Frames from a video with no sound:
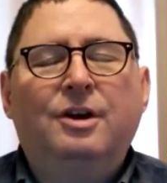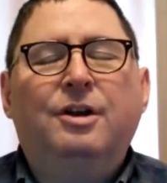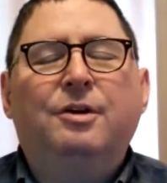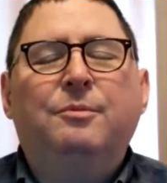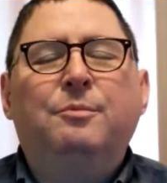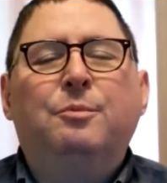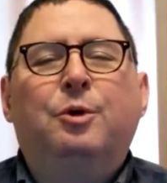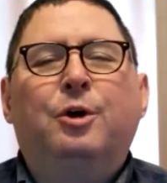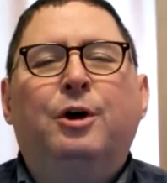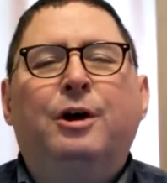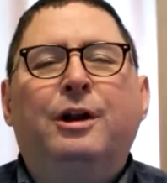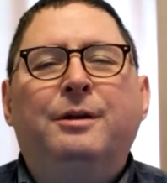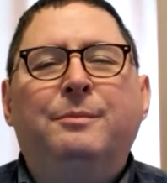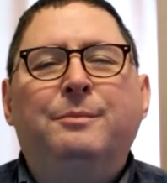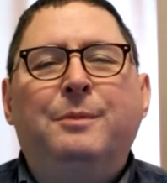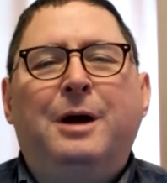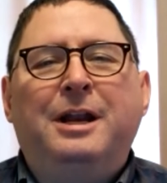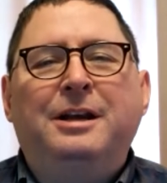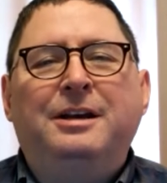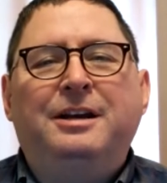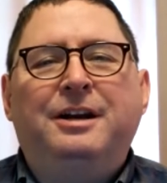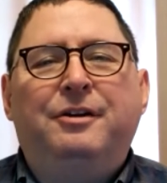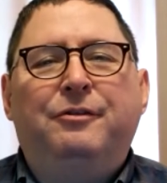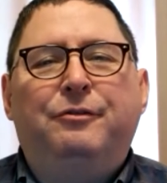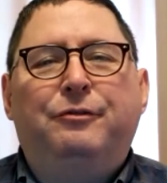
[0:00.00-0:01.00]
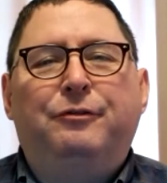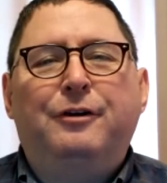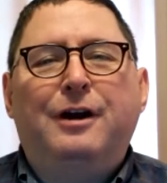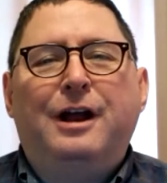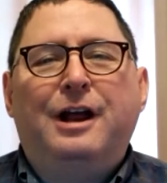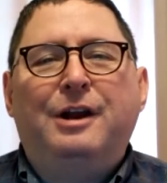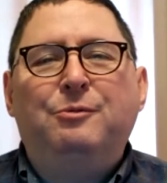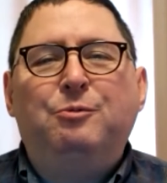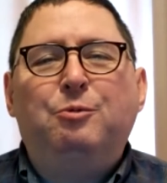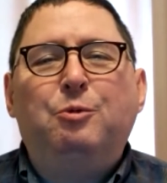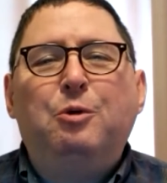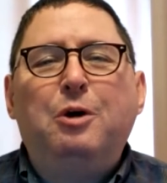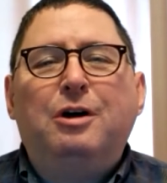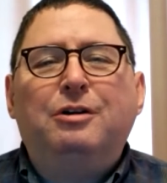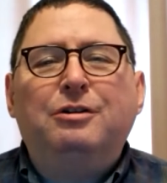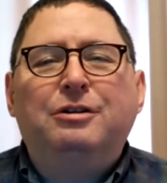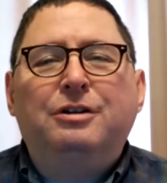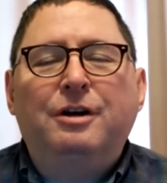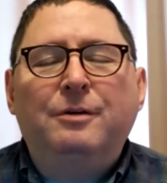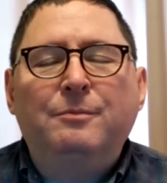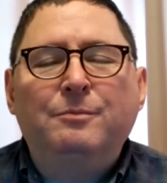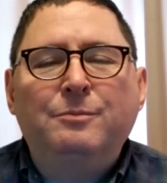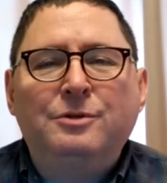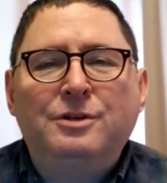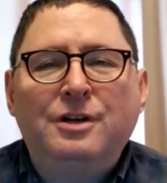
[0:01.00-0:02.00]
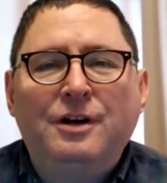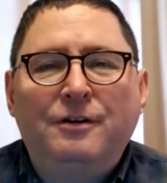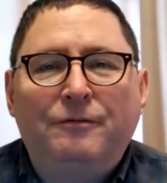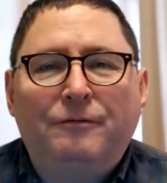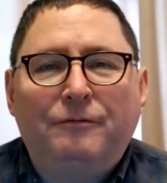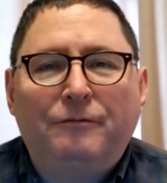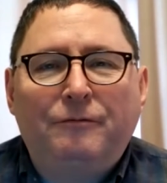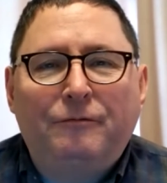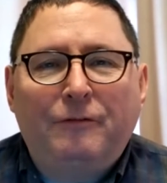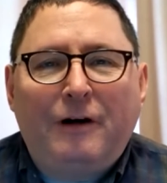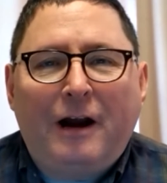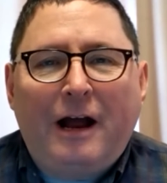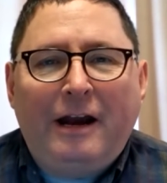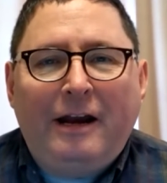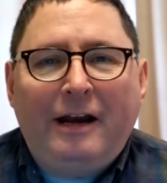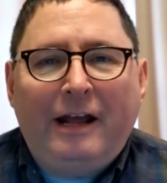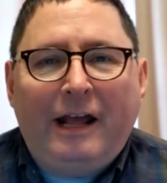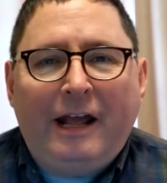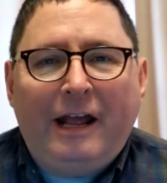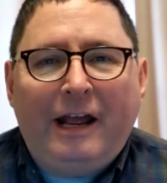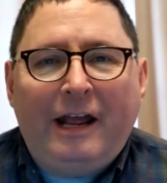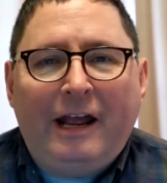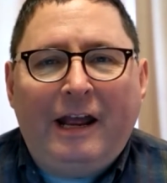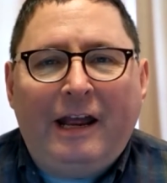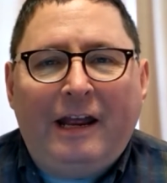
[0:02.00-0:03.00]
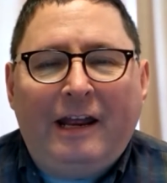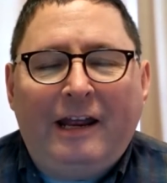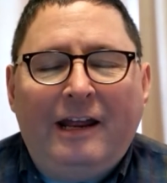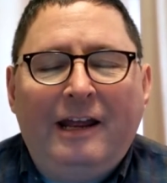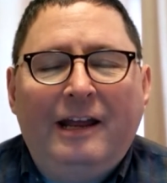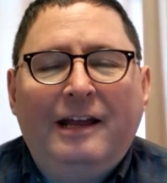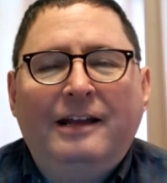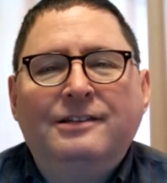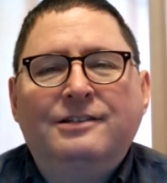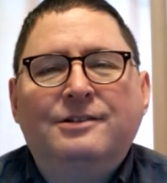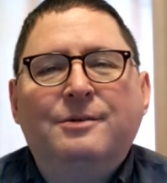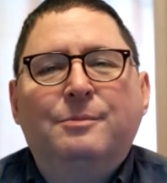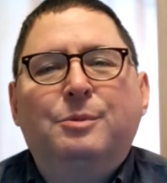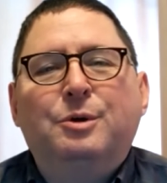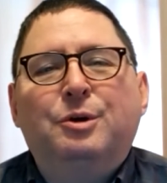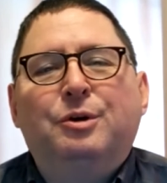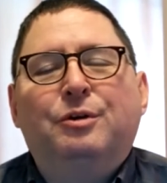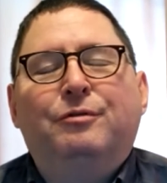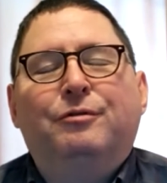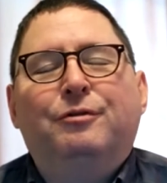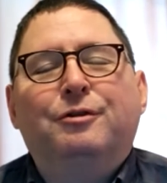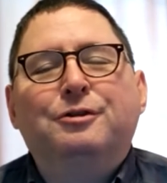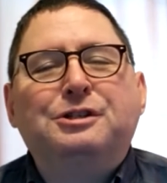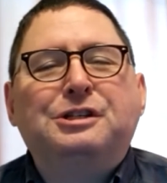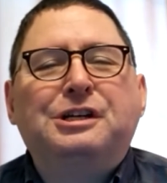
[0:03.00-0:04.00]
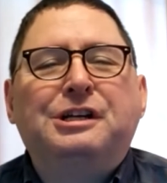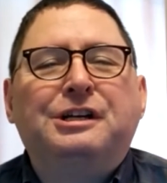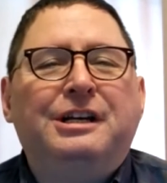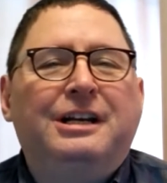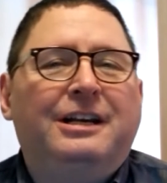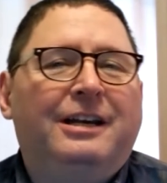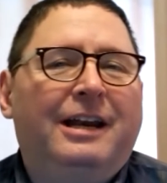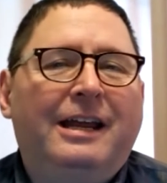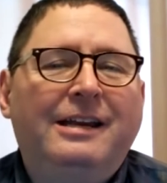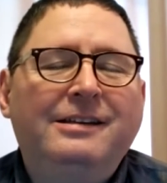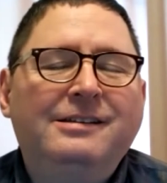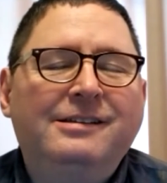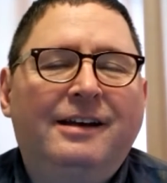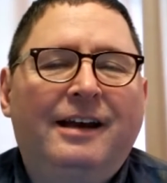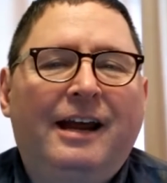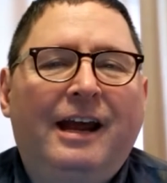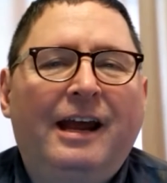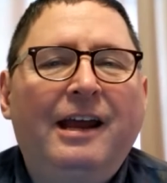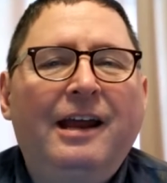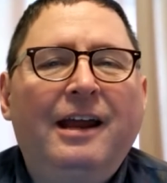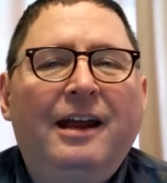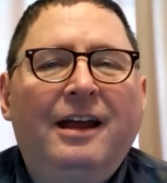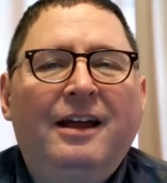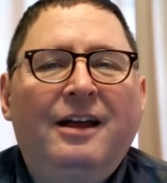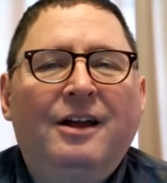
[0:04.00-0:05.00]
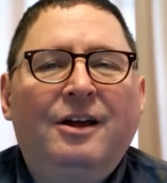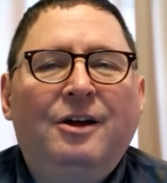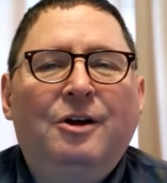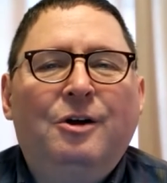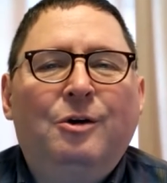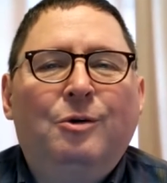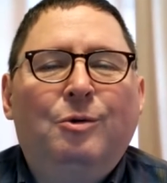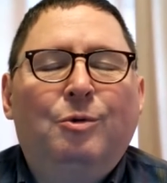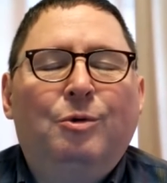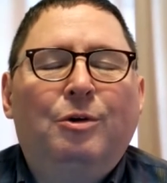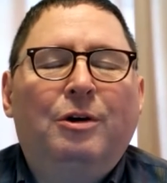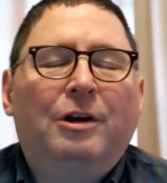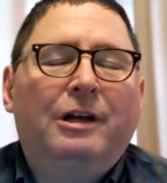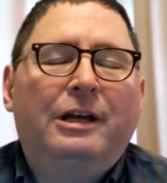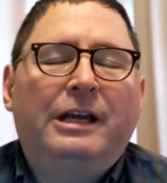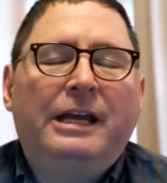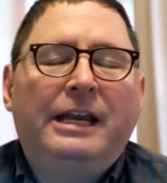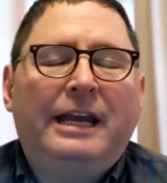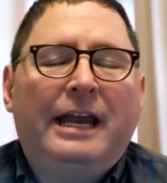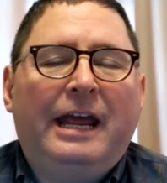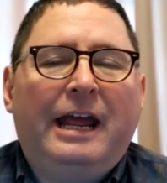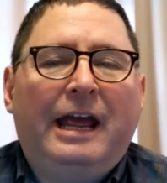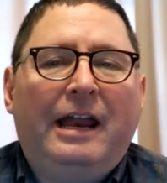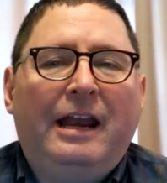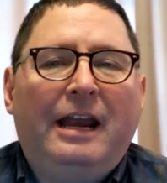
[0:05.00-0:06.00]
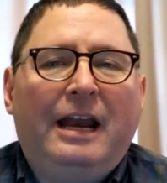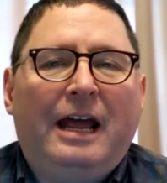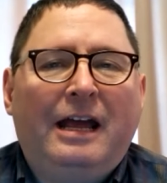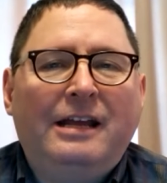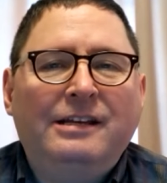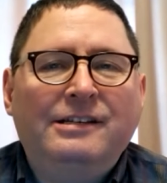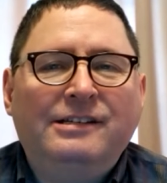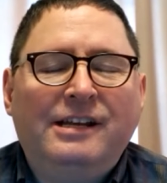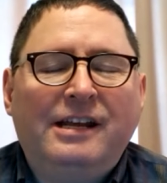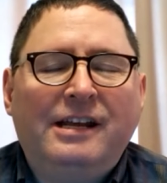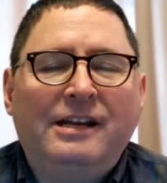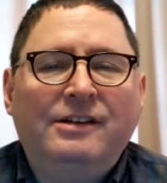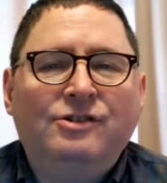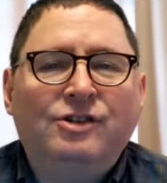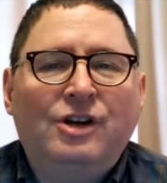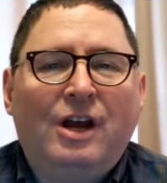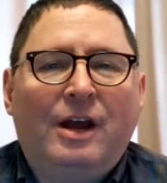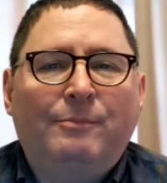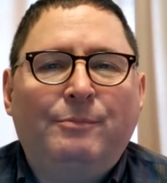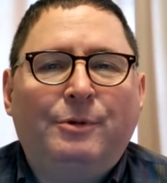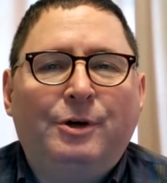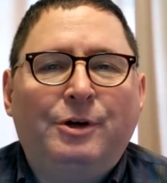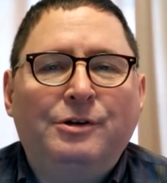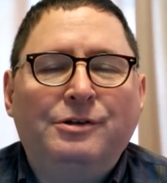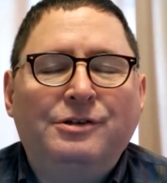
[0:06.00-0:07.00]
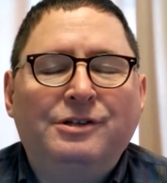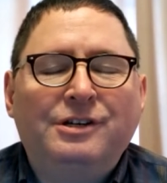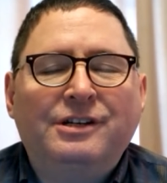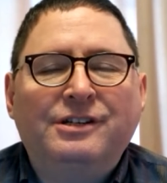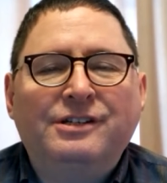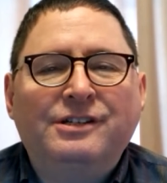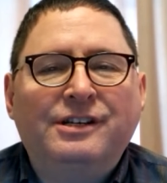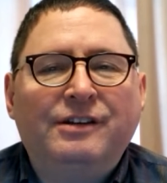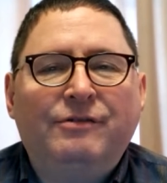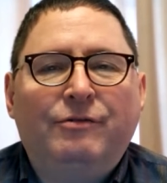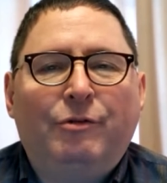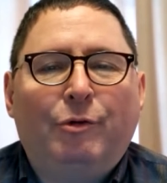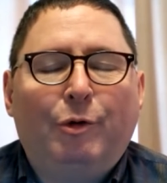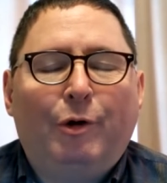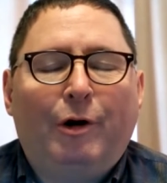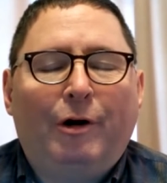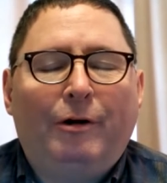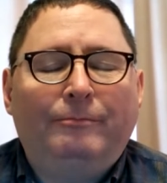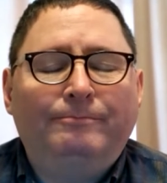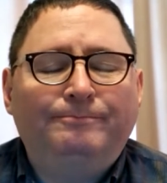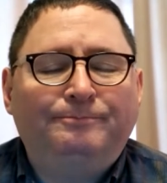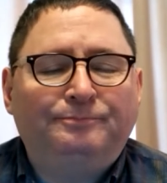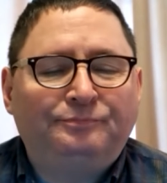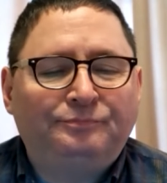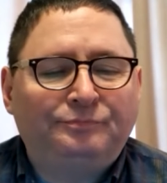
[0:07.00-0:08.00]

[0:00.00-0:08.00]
Good morning, my dear friend. Welcome to Friday. It's a beautiful sunny day today. We're looking at Isaiah chapter 64.